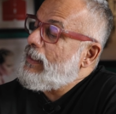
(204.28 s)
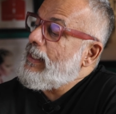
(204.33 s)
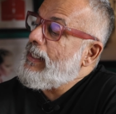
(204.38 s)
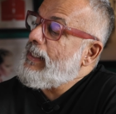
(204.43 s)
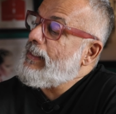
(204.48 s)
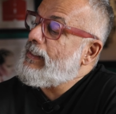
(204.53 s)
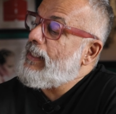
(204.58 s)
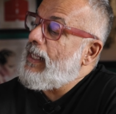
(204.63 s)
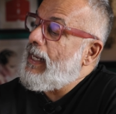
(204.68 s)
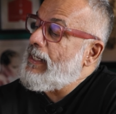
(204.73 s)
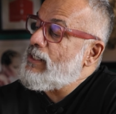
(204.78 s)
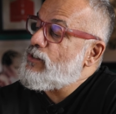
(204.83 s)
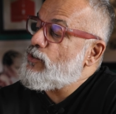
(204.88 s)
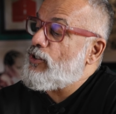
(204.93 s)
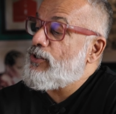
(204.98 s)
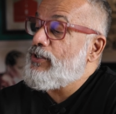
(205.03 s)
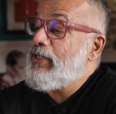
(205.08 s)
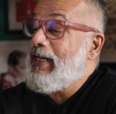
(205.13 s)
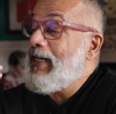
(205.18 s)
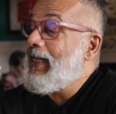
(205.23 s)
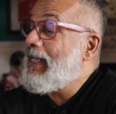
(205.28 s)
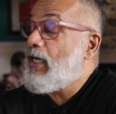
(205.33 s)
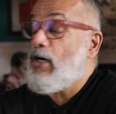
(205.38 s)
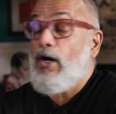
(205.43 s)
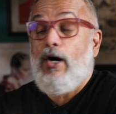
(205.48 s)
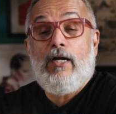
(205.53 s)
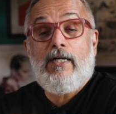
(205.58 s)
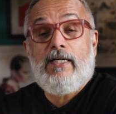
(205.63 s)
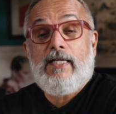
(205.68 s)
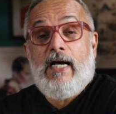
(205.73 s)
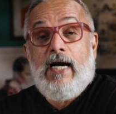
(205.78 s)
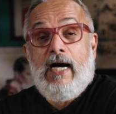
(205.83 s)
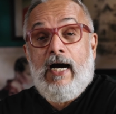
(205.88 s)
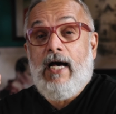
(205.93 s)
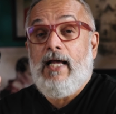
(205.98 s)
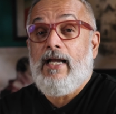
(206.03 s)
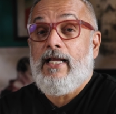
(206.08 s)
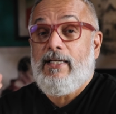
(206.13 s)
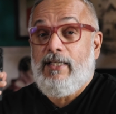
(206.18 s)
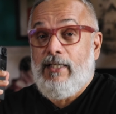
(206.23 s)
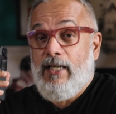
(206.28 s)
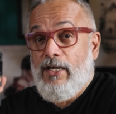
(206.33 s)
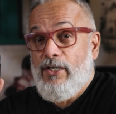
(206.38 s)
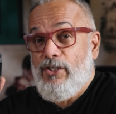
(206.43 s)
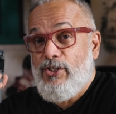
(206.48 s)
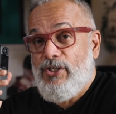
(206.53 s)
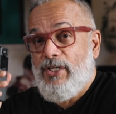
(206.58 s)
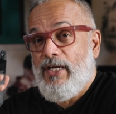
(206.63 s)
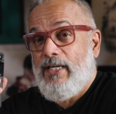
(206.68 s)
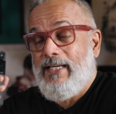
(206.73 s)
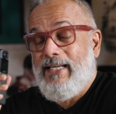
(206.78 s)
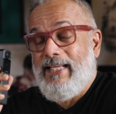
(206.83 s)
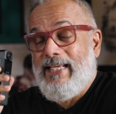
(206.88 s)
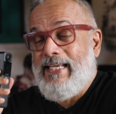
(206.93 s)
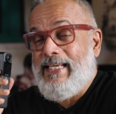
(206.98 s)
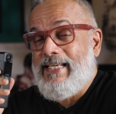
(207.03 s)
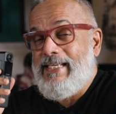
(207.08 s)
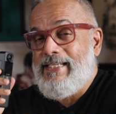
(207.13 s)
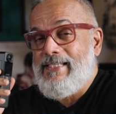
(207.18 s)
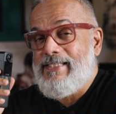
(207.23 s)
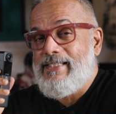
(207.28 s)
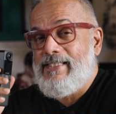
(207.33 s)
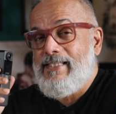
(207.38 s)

thing that really caught our attention is